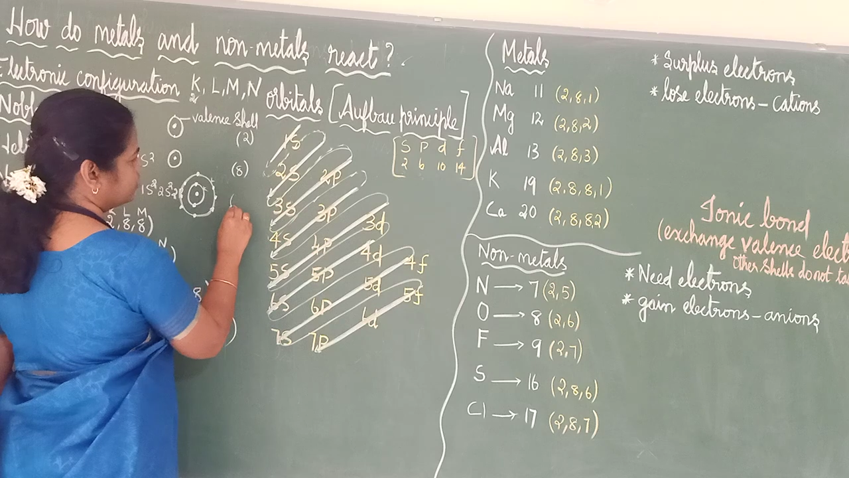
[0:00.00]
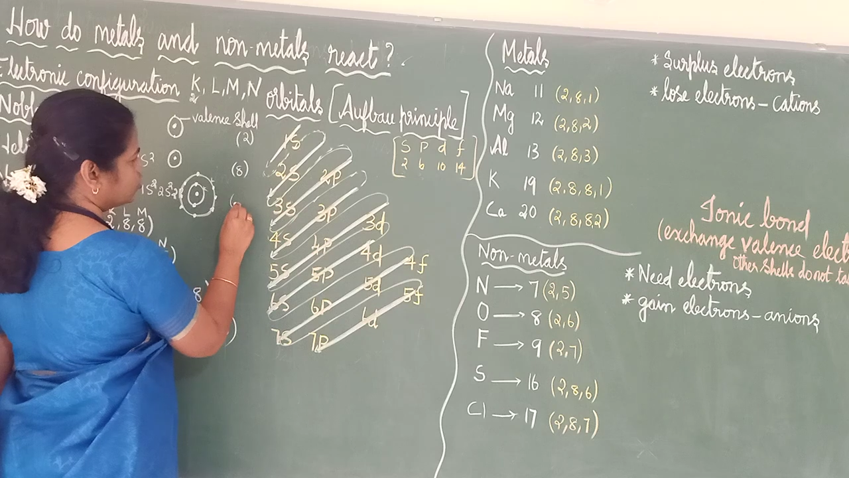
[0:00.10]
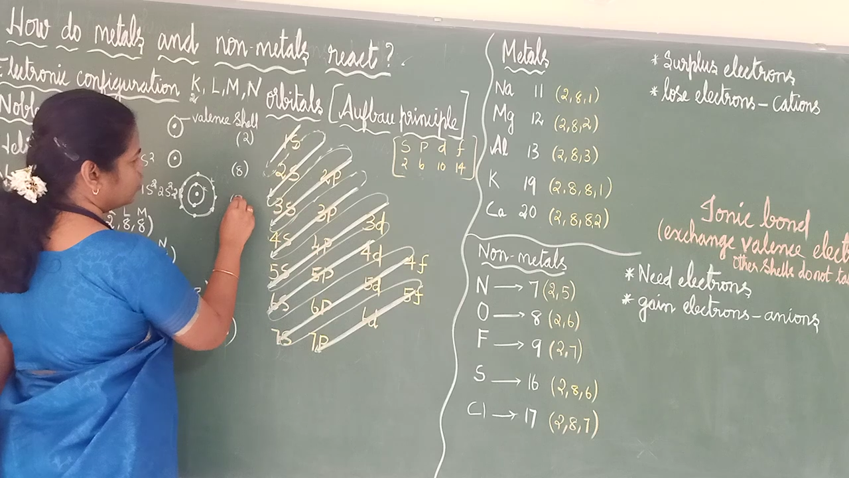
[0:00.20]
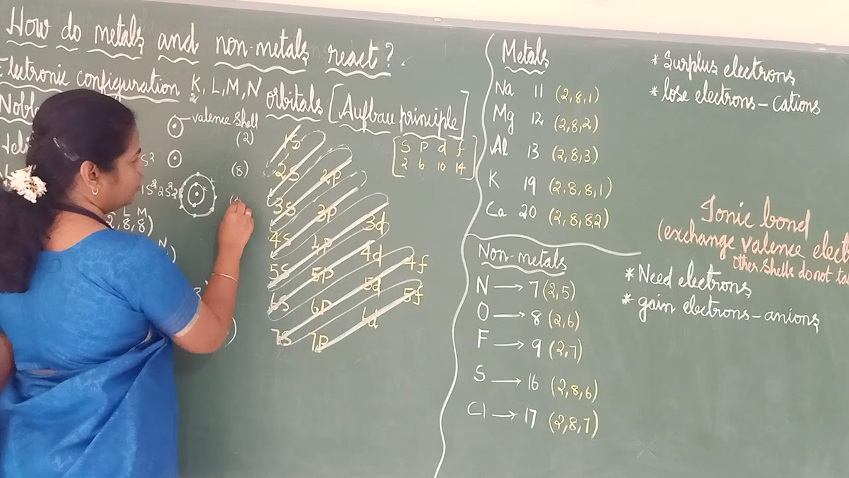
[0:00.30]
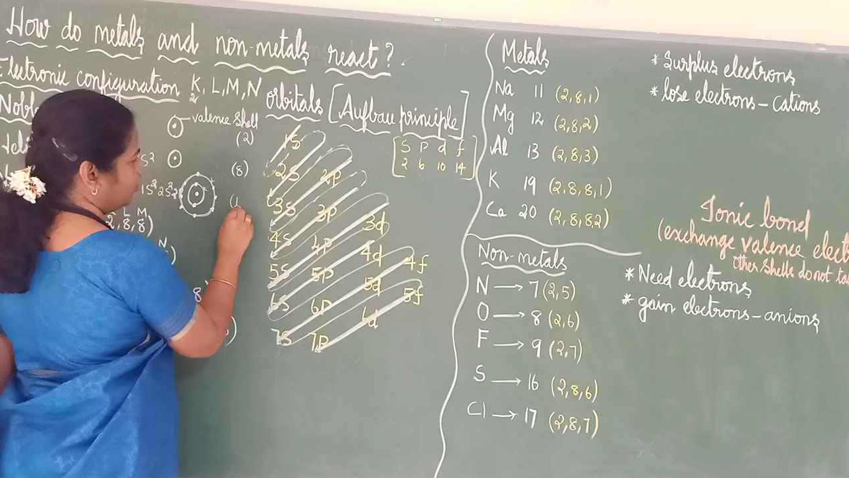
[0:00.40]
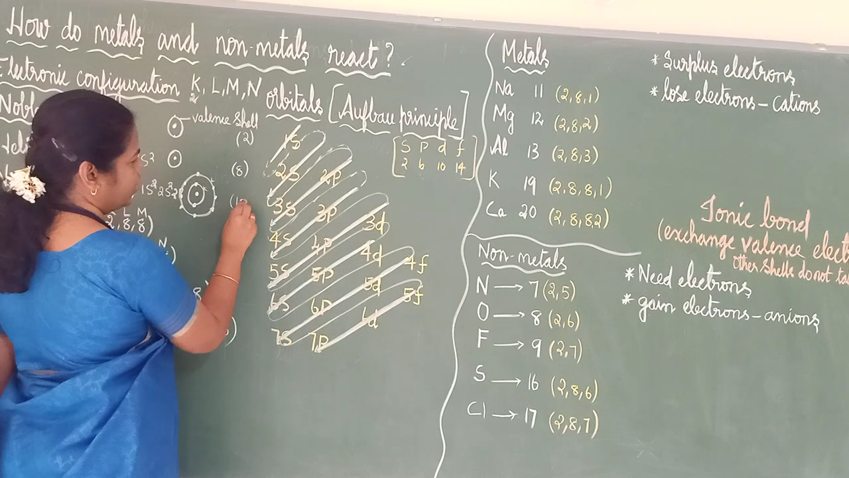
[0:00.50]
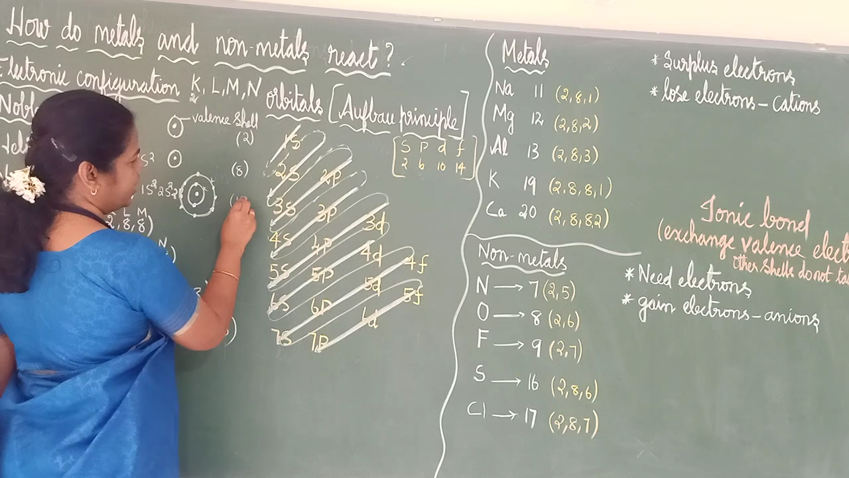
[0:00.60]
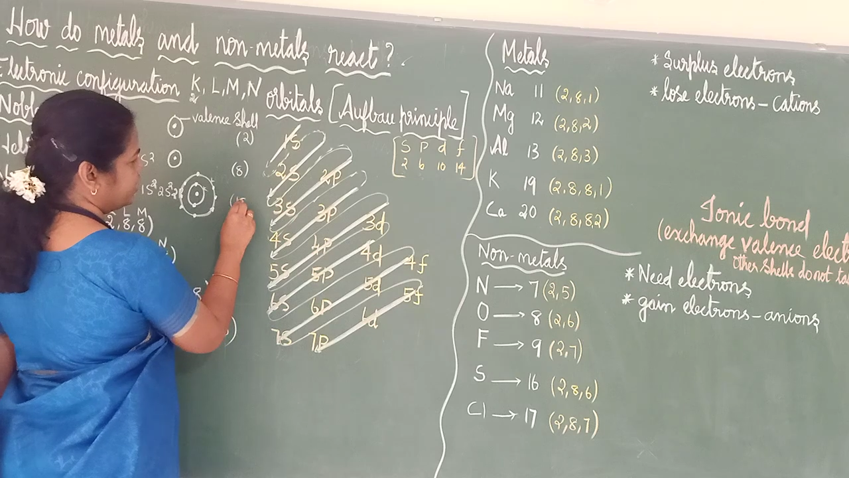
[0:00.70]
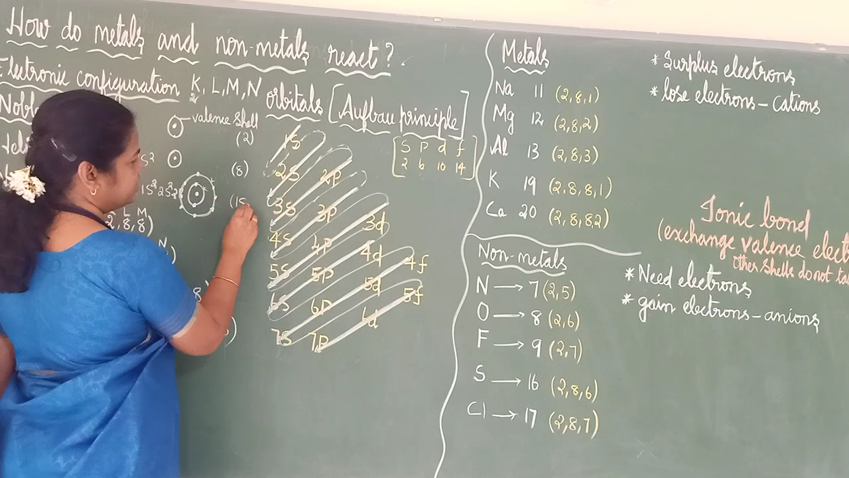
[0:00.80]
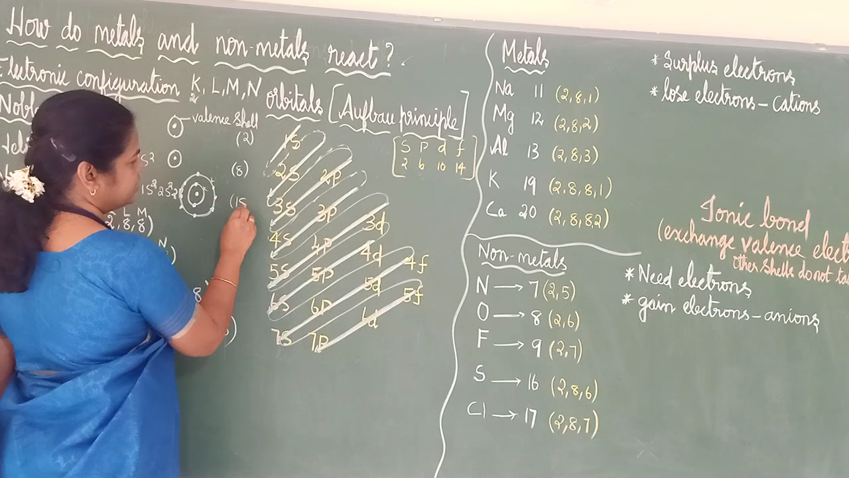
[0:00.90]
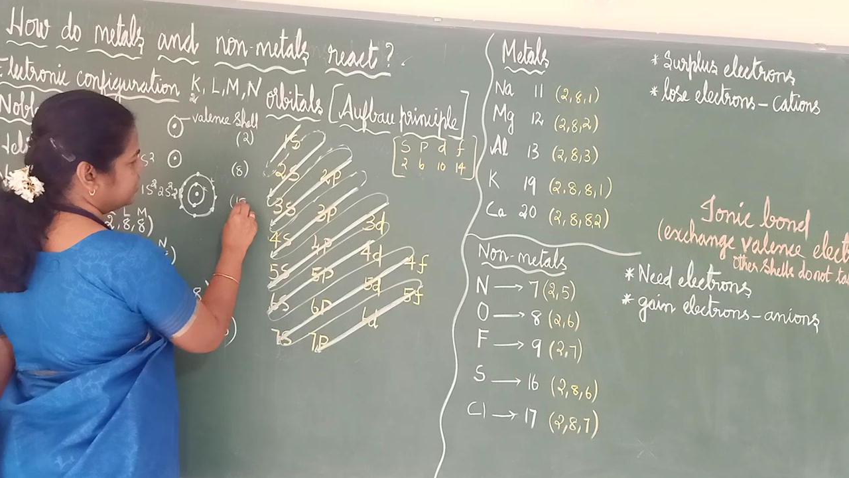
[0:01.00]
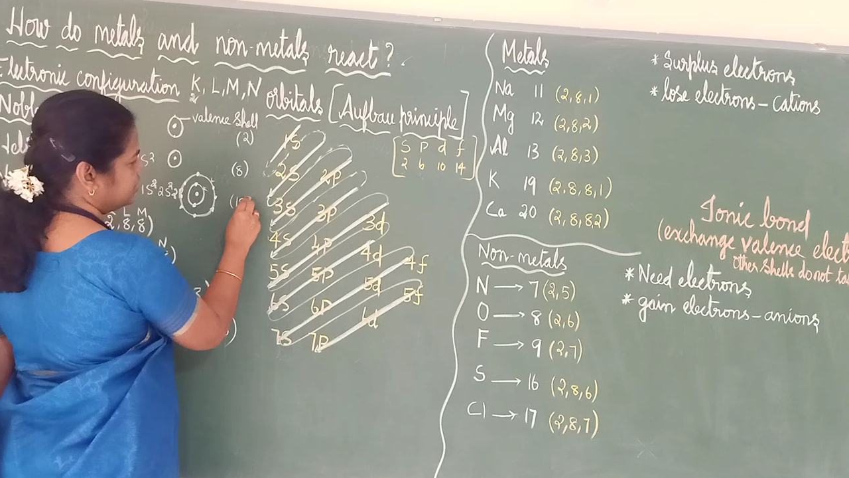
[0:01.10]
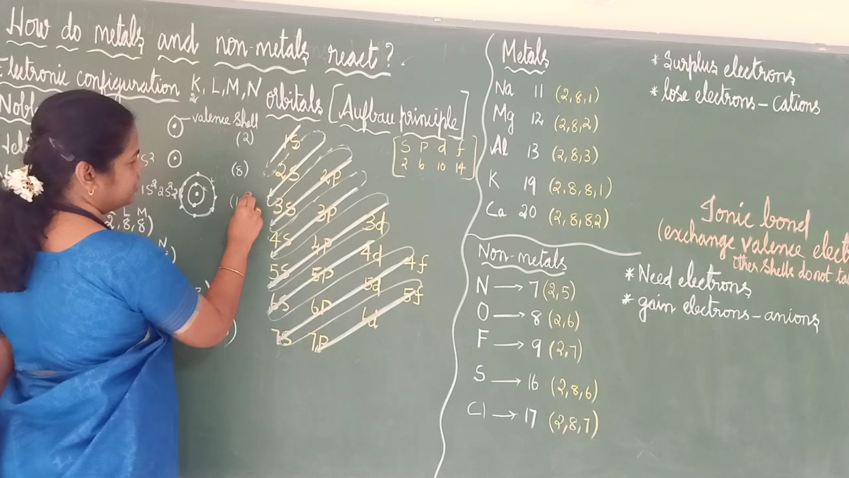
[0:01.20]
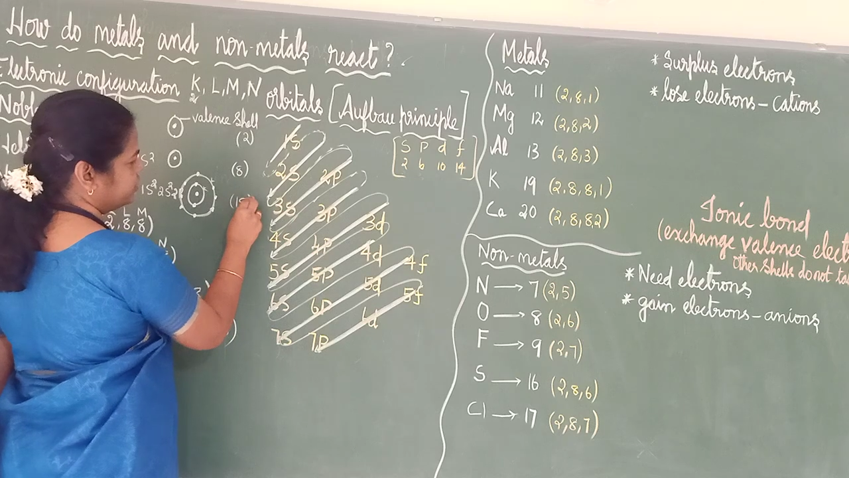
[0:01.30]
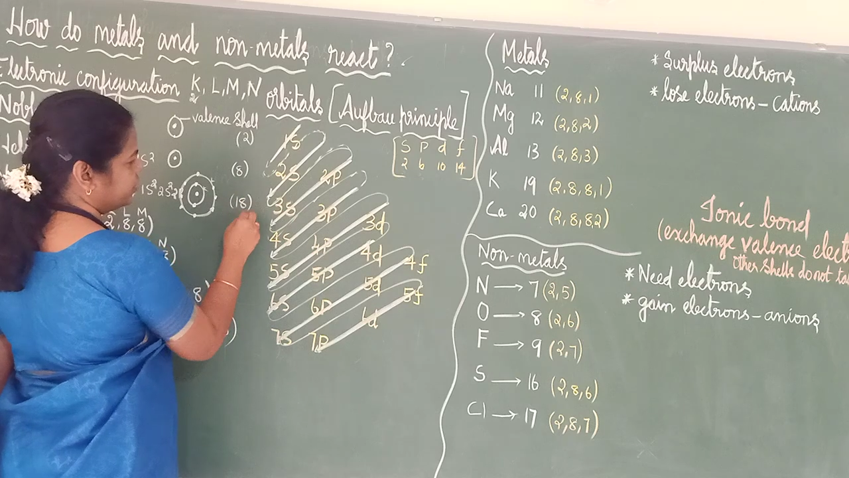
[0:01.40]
So 18.